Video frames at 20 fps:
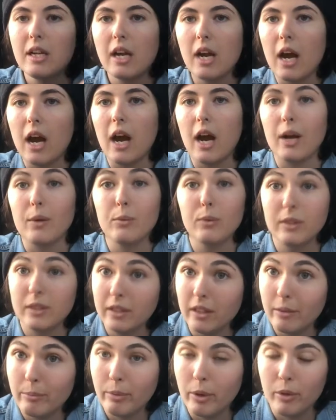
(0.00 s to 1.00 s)
I really
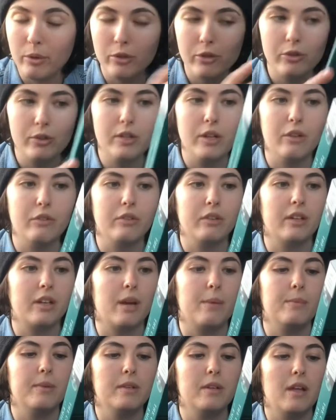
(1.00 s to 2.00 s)
love poetry and I feel like
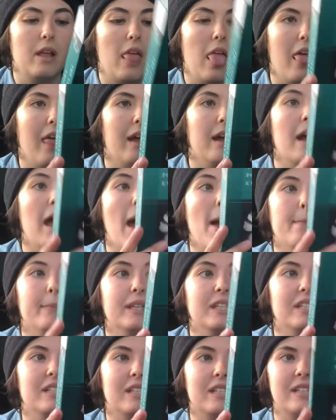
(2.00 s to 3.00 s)
Emma, eh,
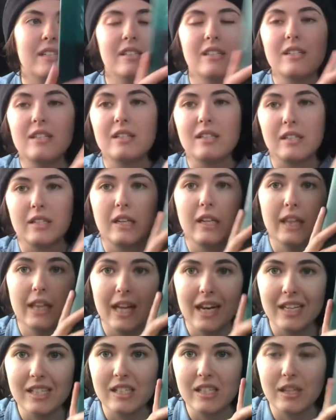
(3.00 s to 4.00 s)
Emily Dickinson is a
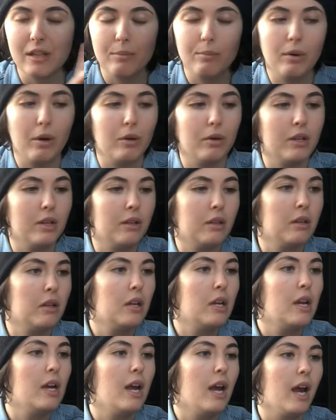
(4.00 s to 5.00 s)
classic poet
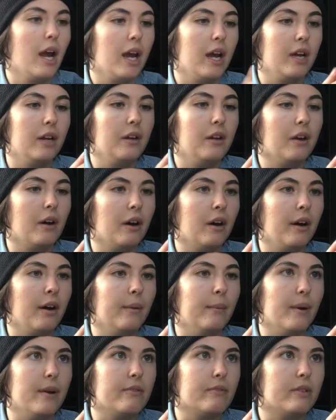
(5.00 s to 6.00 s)
and
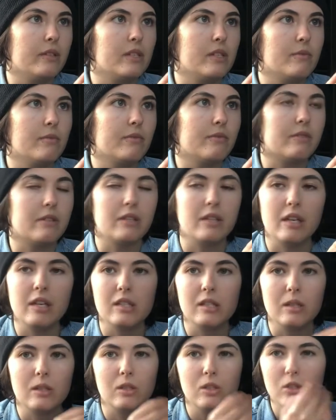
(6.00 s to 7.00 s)
um, I've read some of her things
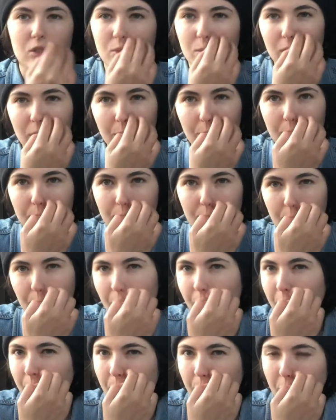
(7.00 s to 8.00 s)
and it's just really,
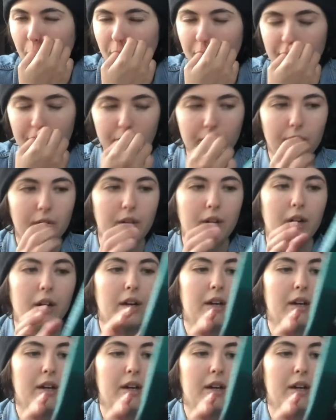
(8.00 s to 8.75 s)
really beautiful and I